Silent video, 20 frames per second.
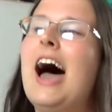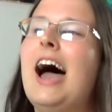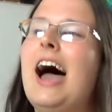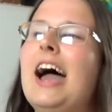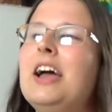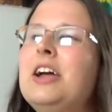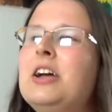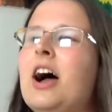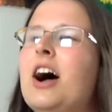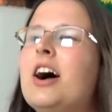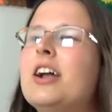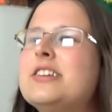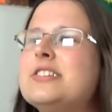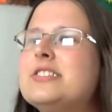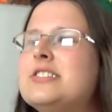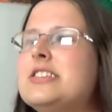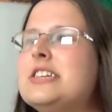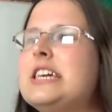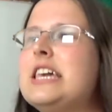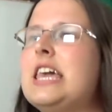I
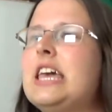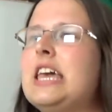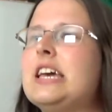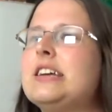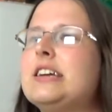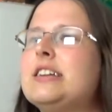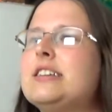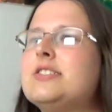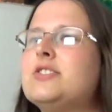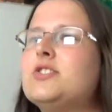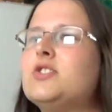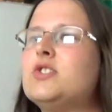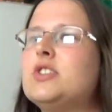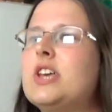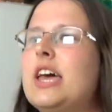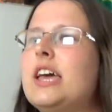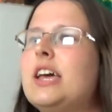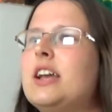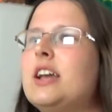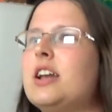honestly can't
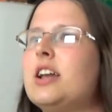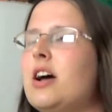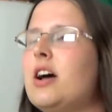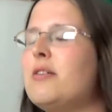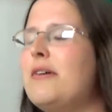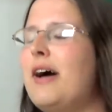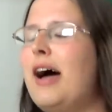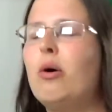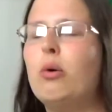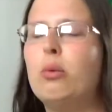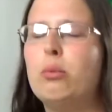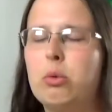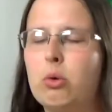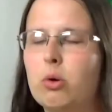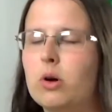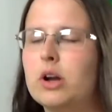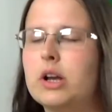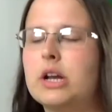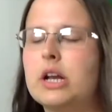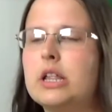say enough how
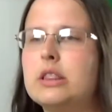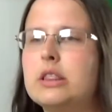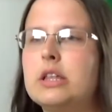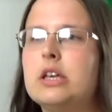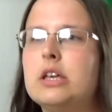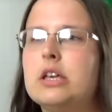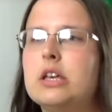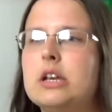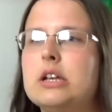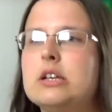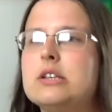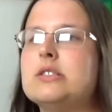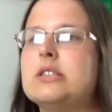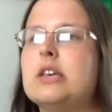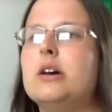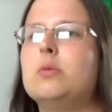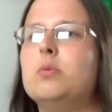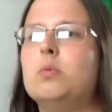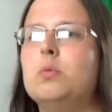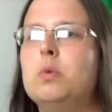important I think it is
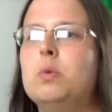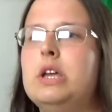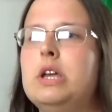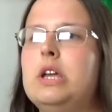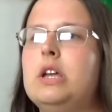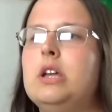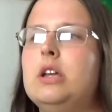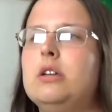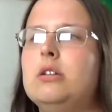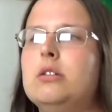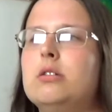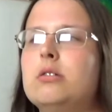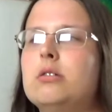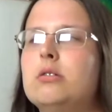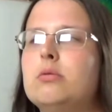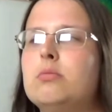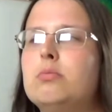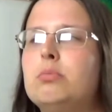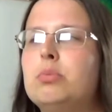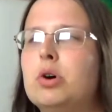that we
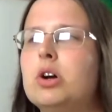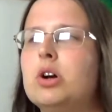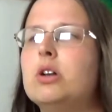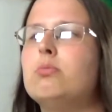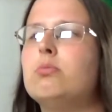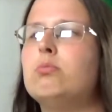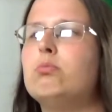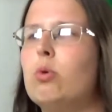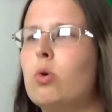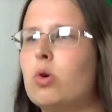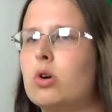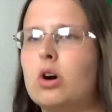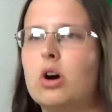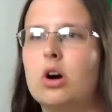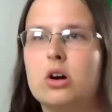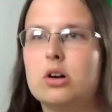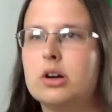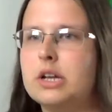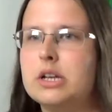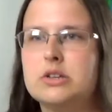put more
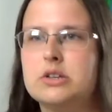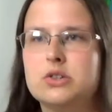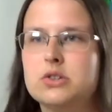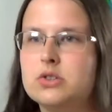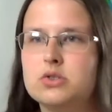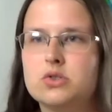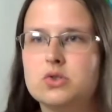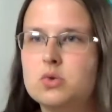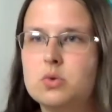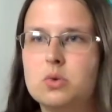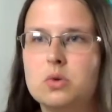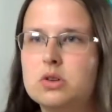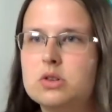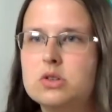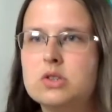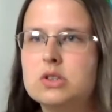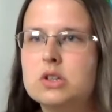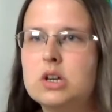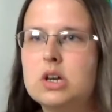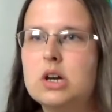art into the
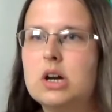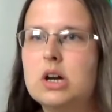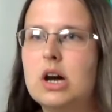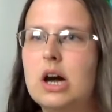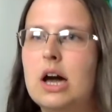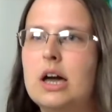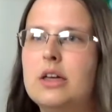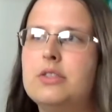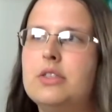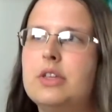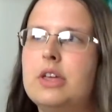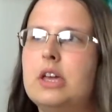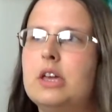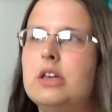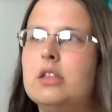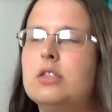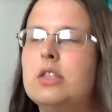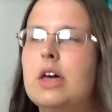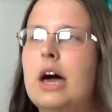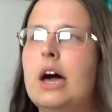schools. I
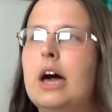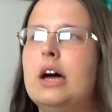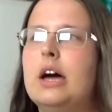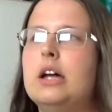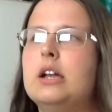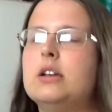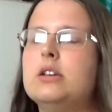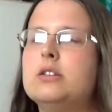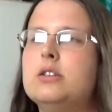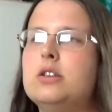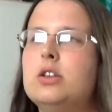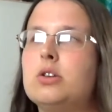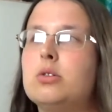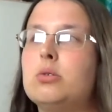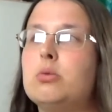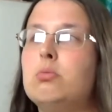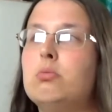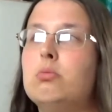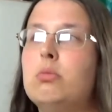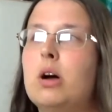think that, you
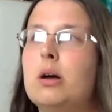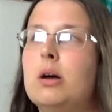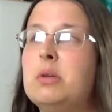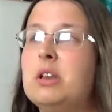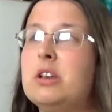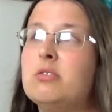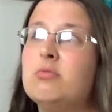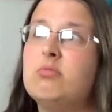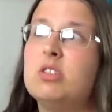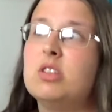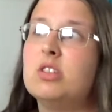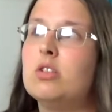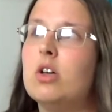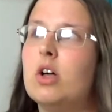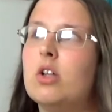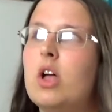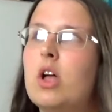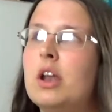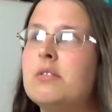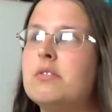know, I mean,
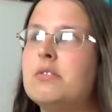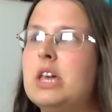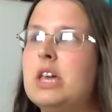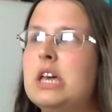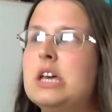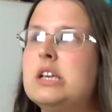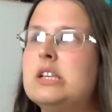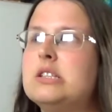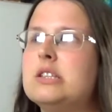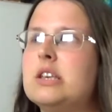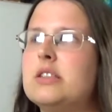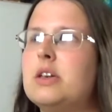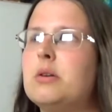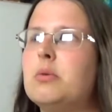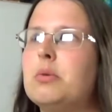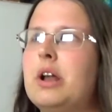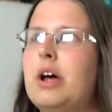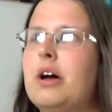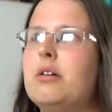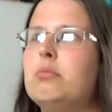a lot of kids, I
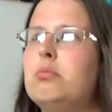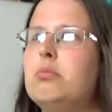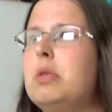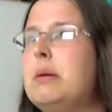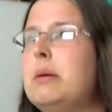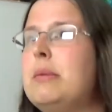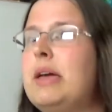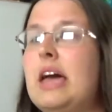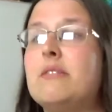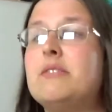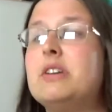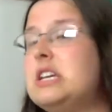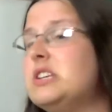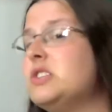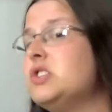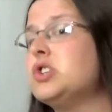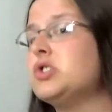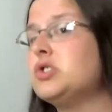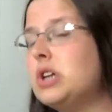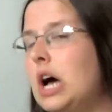think, would have, they may have an
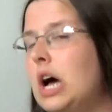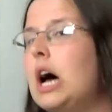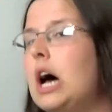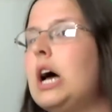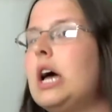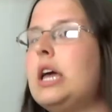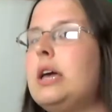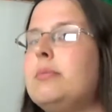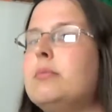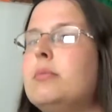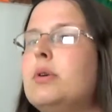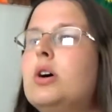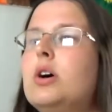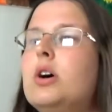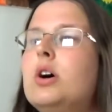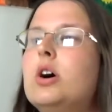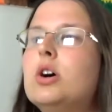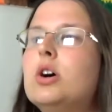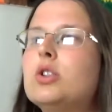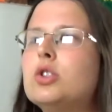easier time
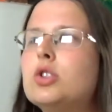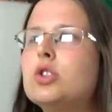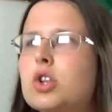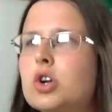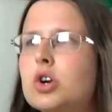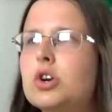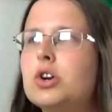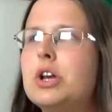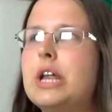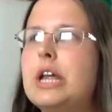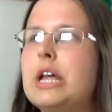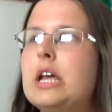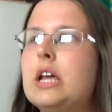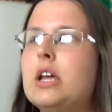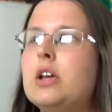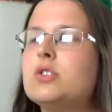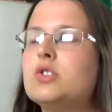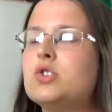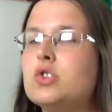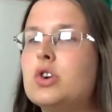
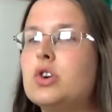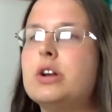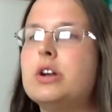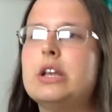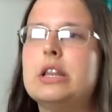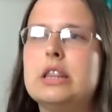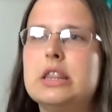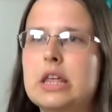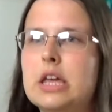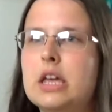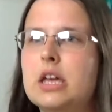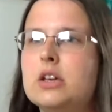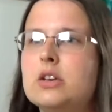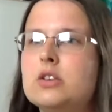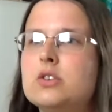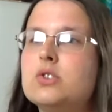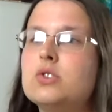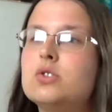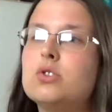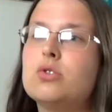learning certain
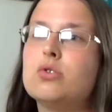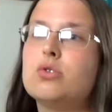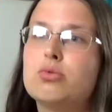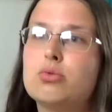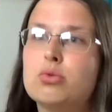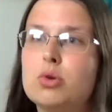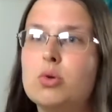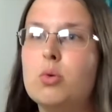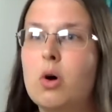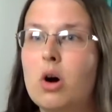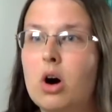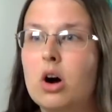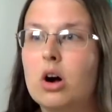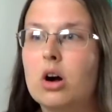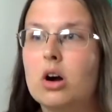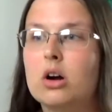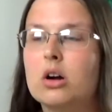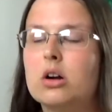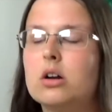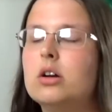things through
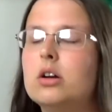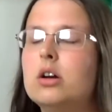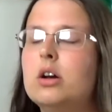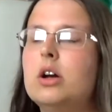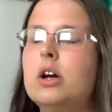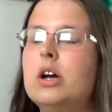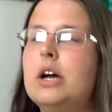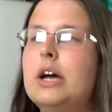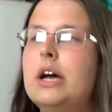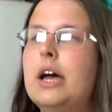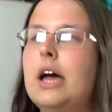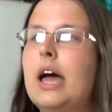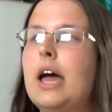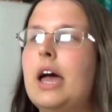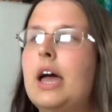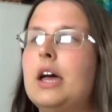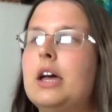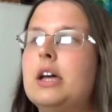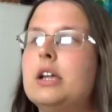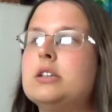art
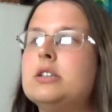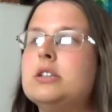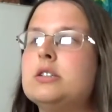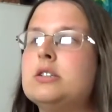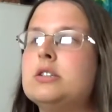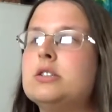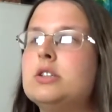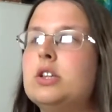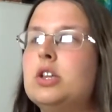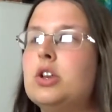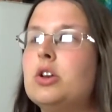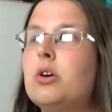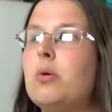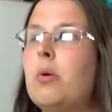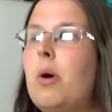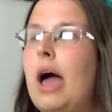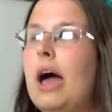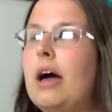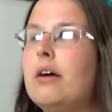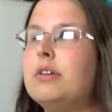and, you
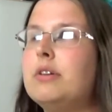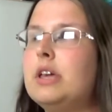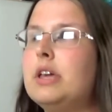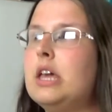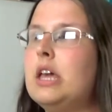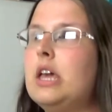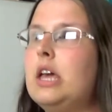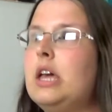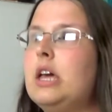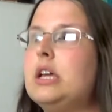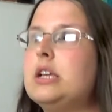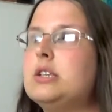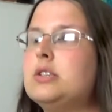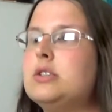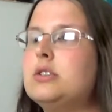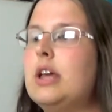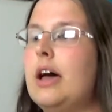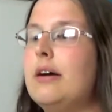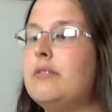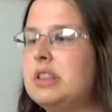know, having it,
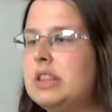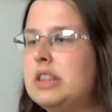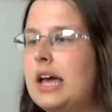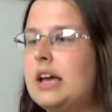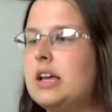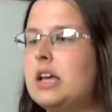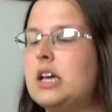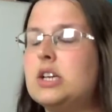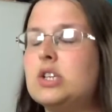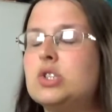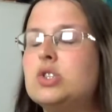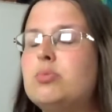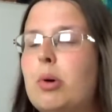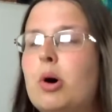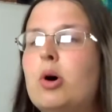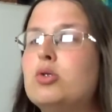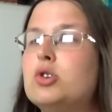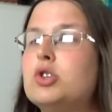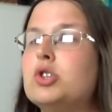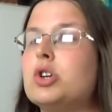having that
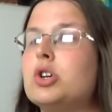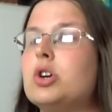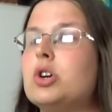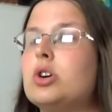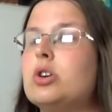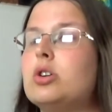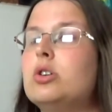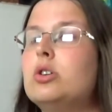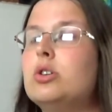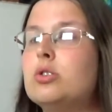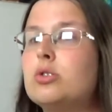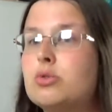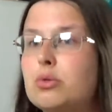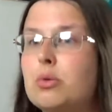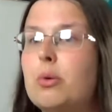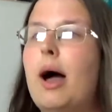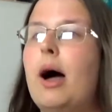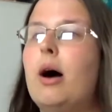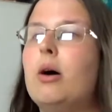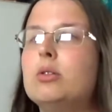exposure
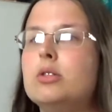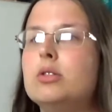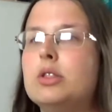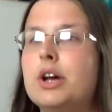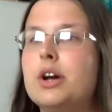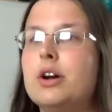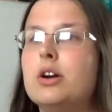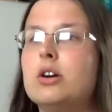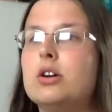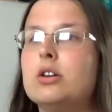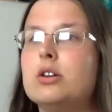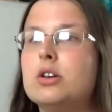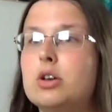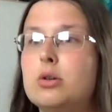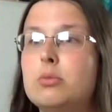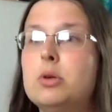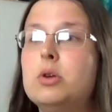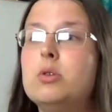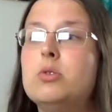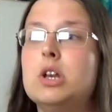throughout their
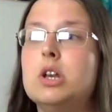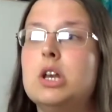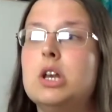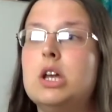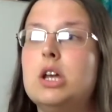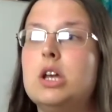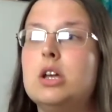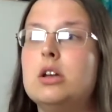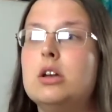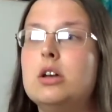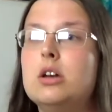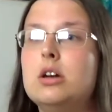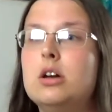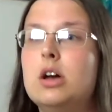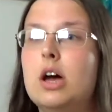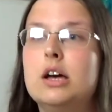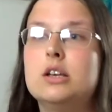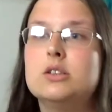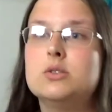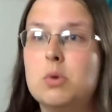community
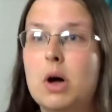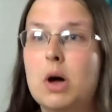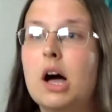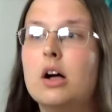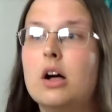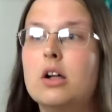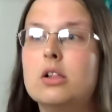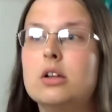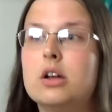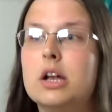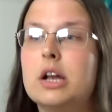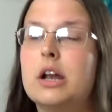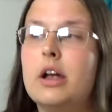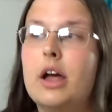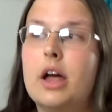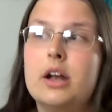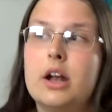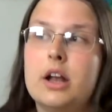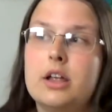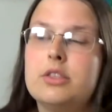as well and i
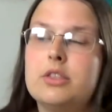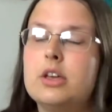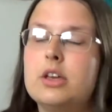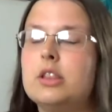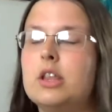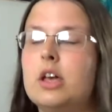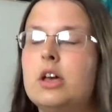and i think